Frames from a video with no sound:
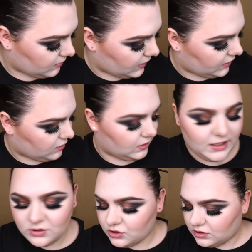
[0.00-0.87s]
my
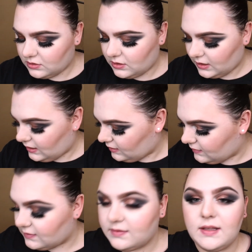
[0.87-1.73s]
collection,
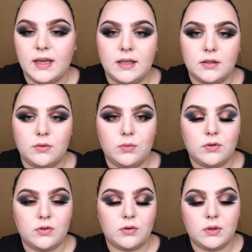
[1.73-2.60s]
and then
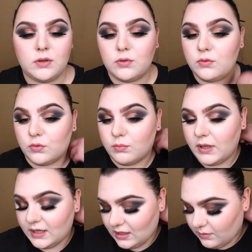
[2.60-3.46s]
we're going to do
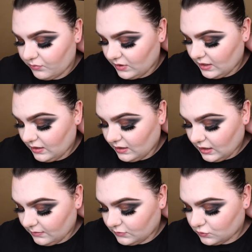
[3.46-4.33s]
makeup.
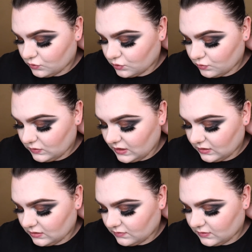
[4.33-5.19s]
I'm not sure
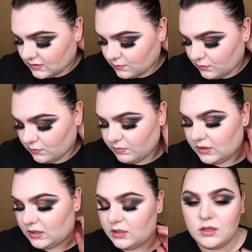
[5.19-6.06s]
yet if this will
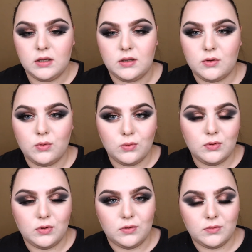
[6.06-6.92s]
be a cool
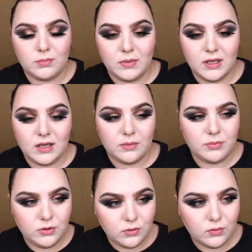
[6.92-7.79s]
toned
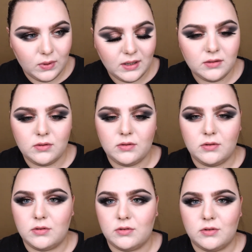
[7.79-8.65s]
makeup nude one
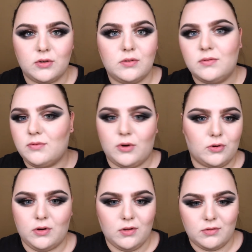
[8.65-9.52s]
or
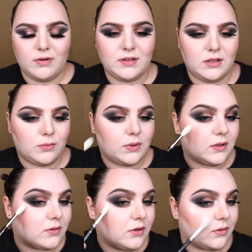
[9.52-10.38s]
already
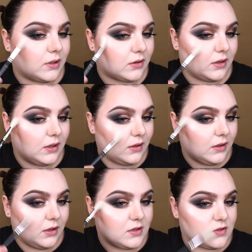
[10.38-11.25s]
we are going
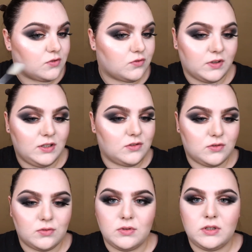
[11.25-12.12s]
straight
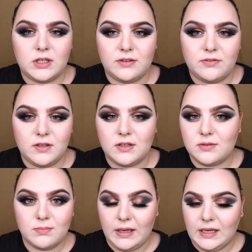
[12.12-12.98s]
to gothic
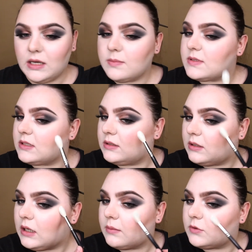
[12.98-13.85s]
makeups.
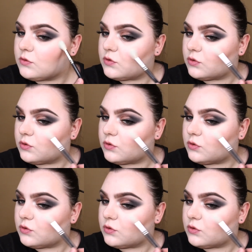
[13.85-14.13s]
I'm not